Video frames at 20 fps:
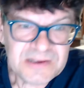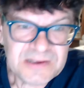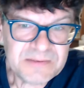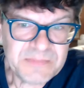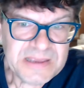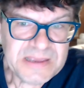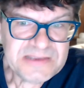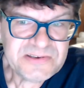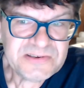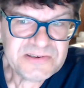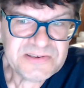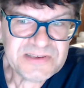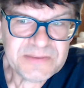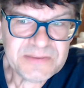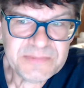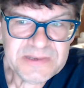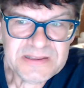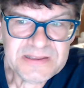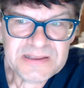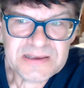makes you
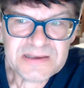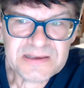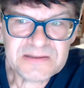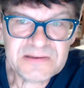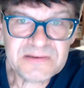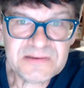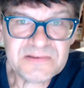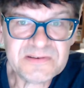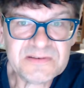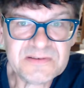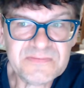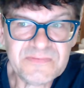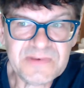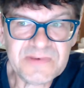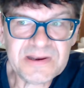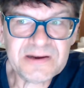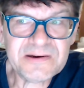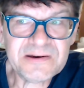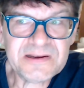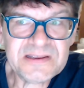somebody that can do some
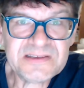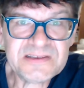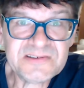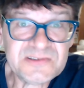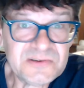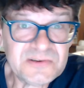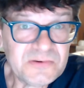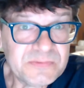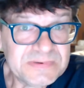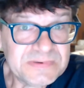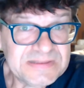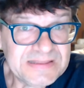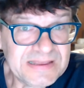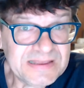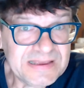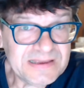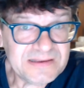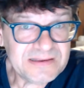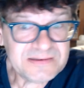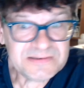very stupid
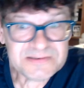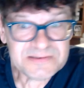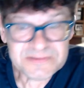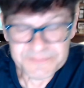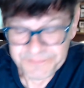things